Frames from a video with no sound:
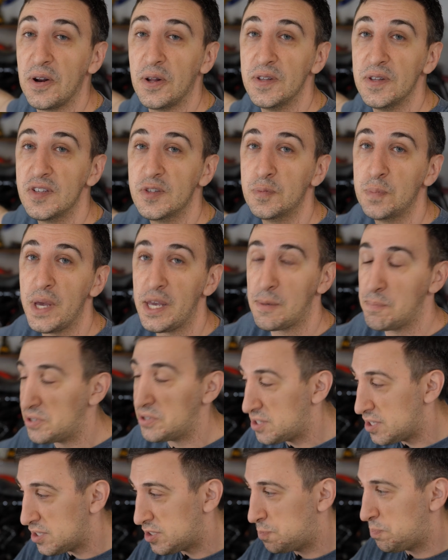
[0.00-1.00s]
on this bike,
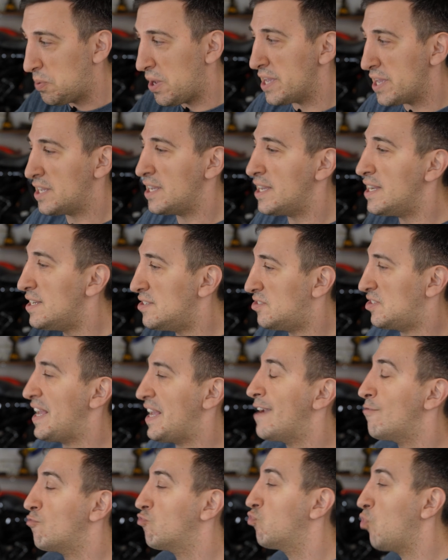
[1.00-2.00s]
but this bike is
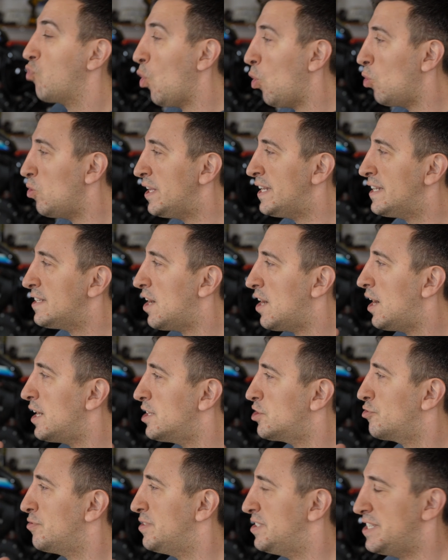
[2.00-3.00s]
a rolling
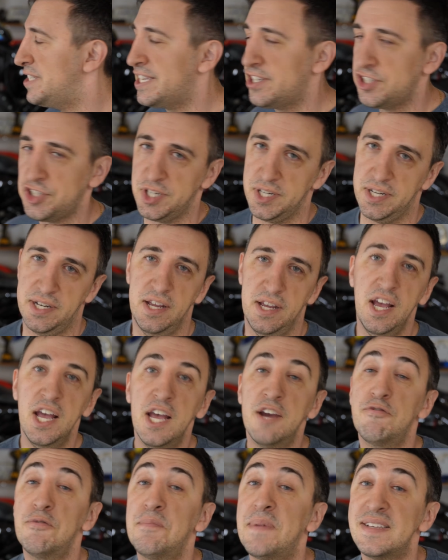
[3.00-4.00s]
contradiction.
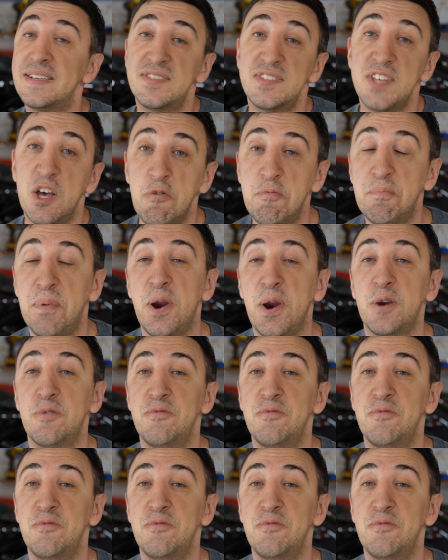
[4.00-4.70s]
For my South Park